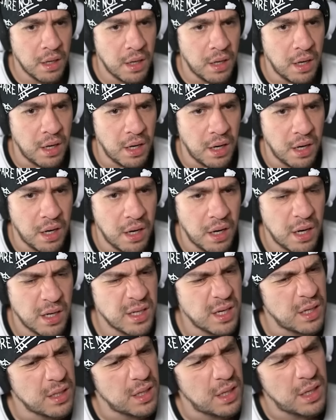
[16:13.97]
Ay,
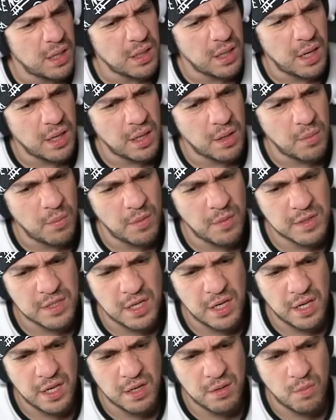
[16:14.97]
ay, ay, ay. Algo va a
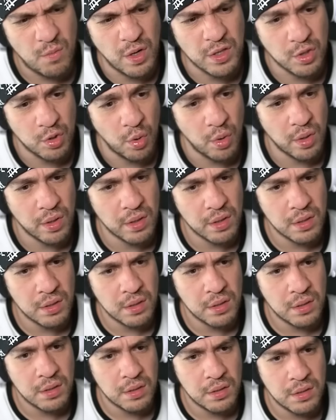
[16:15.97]
salir. One door.
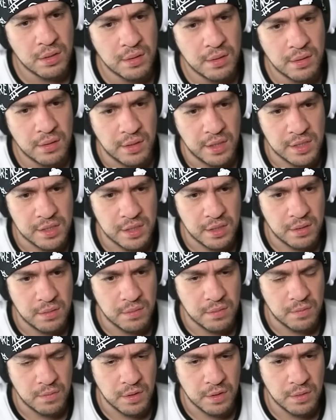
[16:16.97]
That's it?
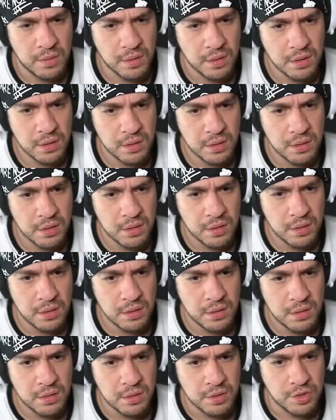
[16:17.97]
One door?
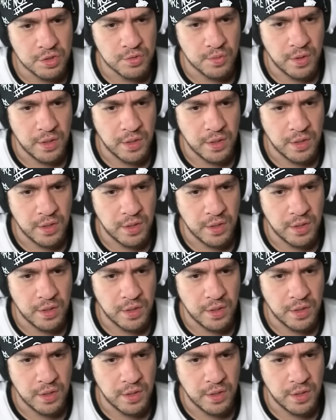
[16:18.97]
Just